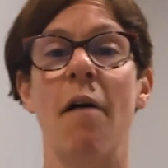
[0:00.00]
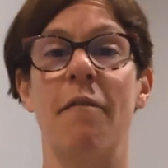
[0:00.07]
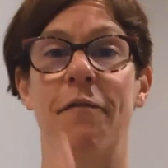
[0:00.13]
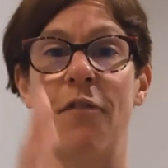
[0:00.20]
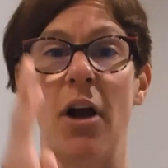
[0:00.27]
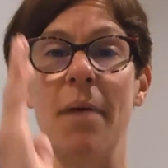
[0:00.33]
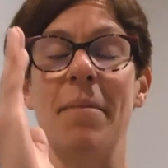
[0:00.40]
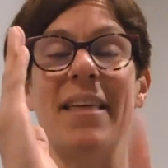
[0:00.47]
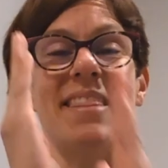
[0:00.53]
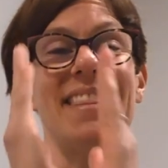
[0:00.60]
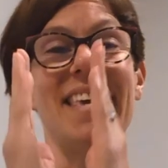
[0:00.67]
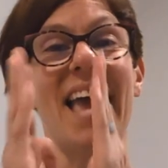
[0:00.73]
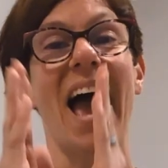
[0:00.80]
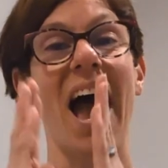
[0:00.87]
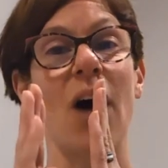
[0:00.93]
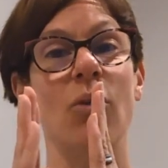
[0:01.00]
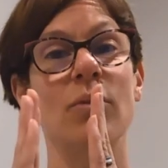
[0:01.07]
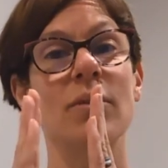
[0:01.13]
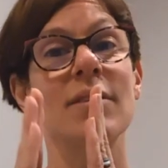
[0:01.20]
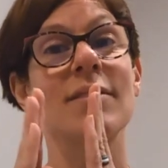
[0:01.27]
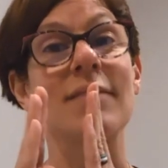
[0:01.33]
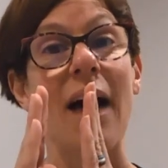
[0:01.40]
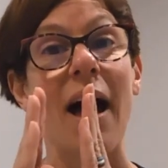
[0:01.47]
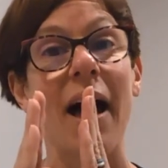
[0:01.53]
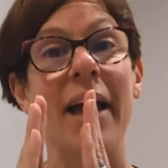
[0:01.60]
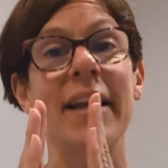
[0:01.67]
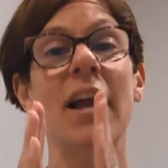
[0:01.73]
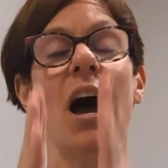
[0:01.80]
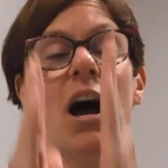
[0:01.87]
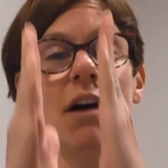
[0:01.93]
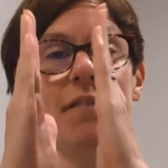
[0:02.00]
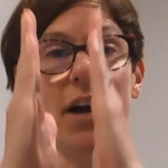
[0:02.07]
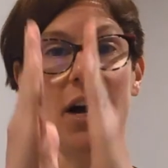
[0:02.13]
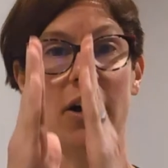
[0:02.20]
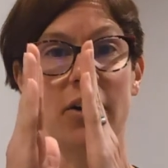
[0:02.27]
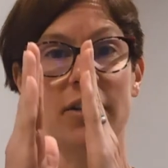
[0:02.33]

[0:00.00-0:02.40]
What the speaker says: from the outside of our